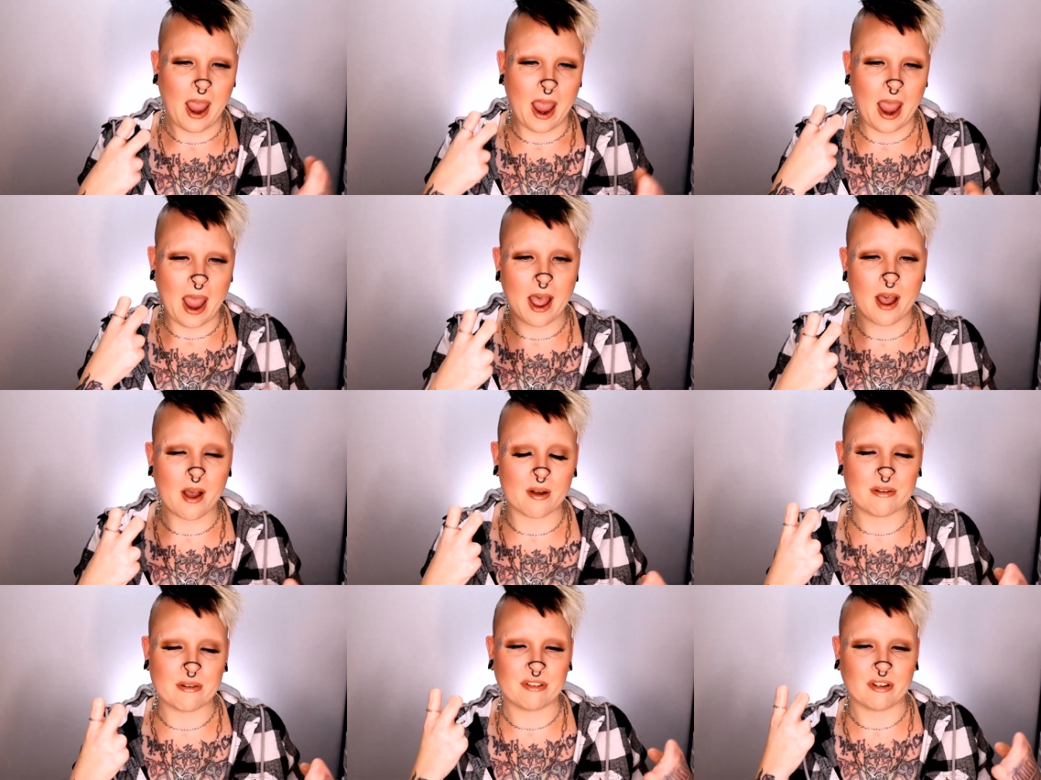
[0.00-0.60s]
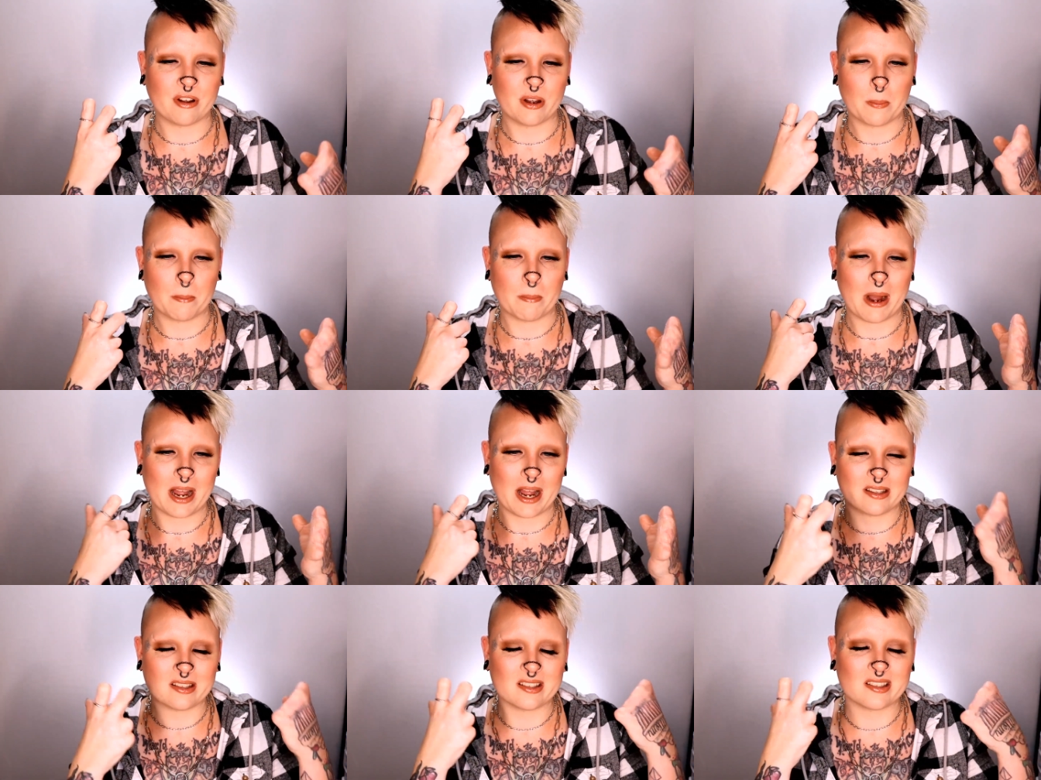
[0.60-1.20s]
have
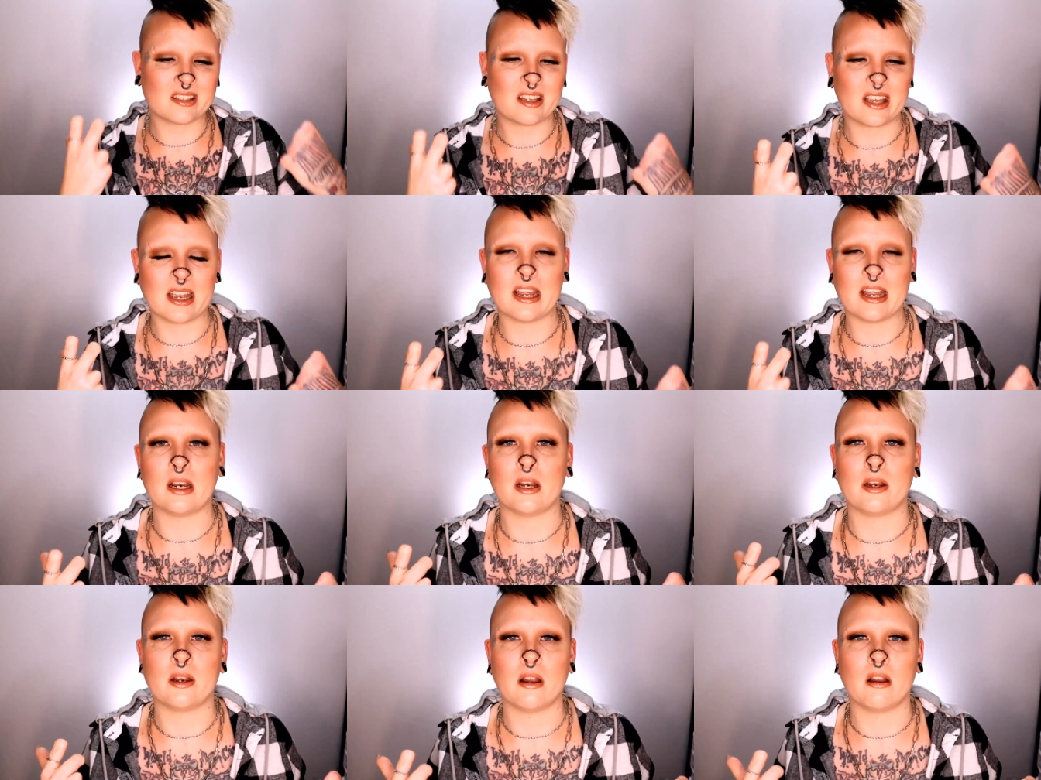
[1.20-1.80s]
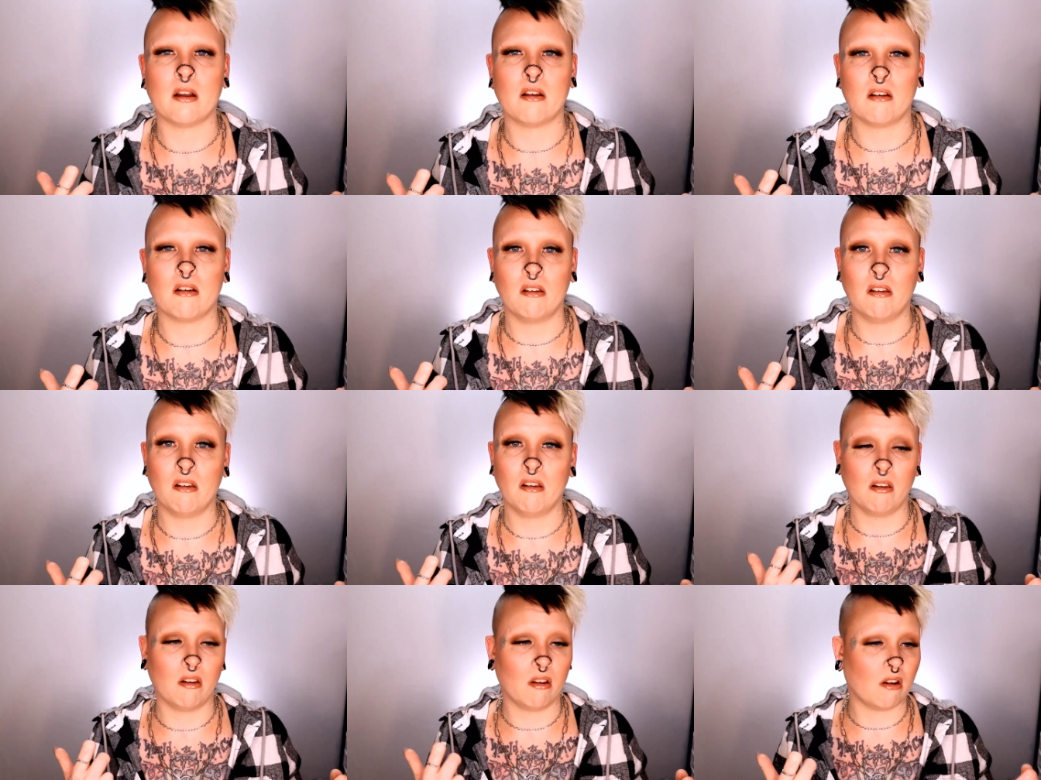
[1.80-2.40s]
my skin
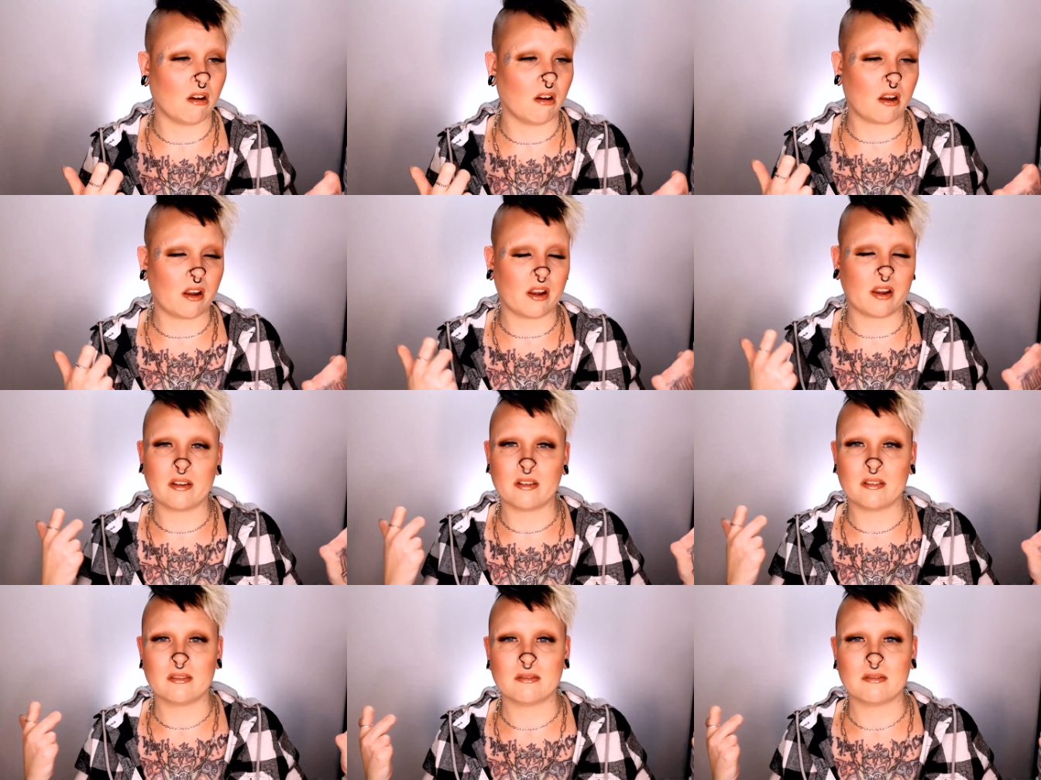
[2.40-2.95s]
look